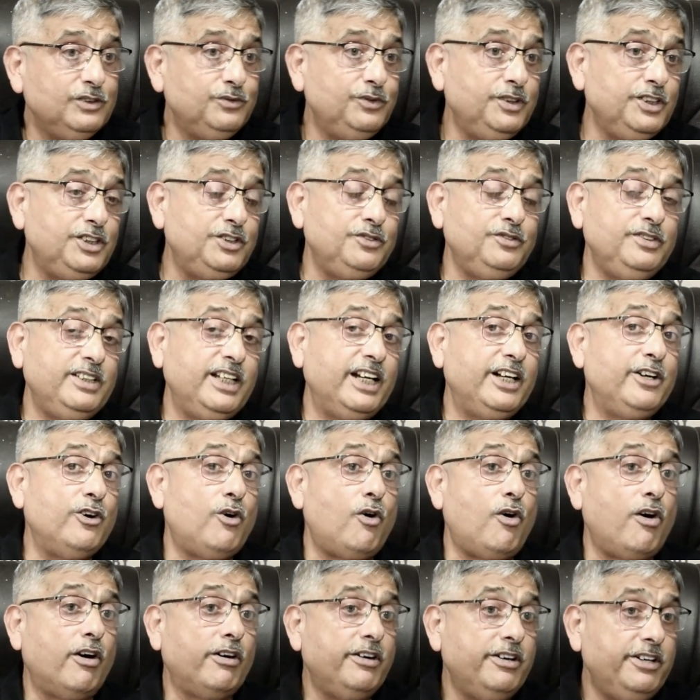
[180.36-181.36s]
which we had
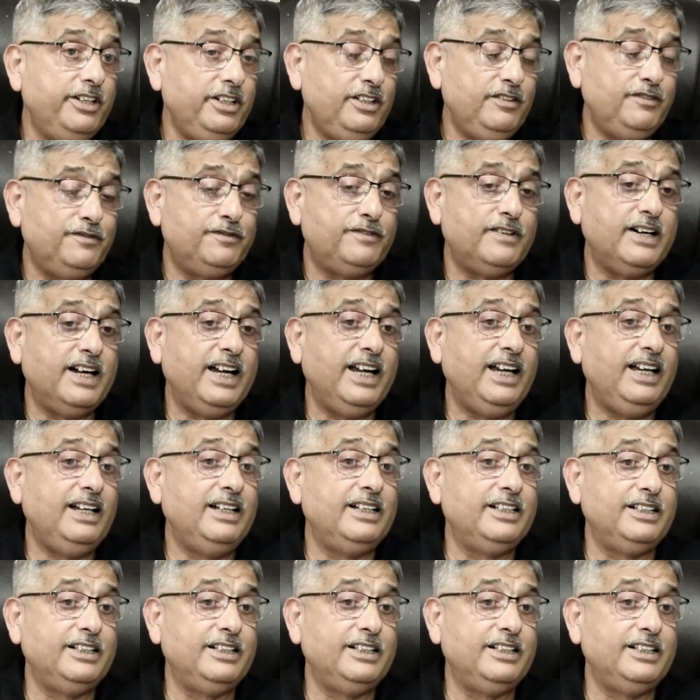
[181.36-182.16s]
already filed,